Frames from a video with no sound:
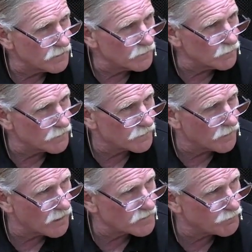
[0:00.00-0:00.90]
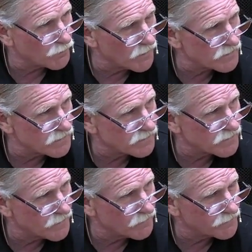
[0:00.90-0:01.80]
with God's presence
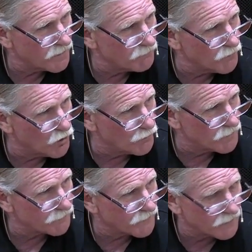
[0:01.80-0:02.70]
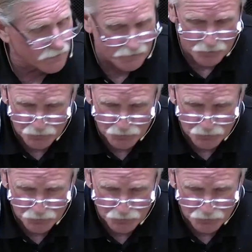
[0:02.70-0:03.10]
there at that moment that you